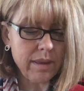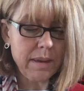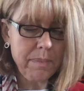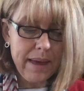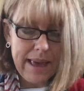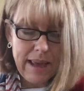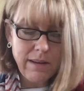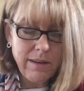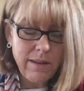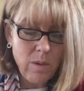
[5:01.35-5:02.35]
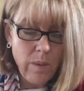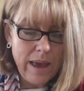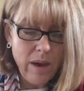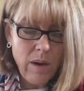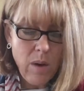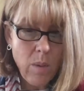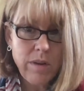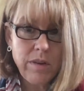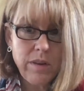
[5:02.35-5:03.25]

limping into the ring, where she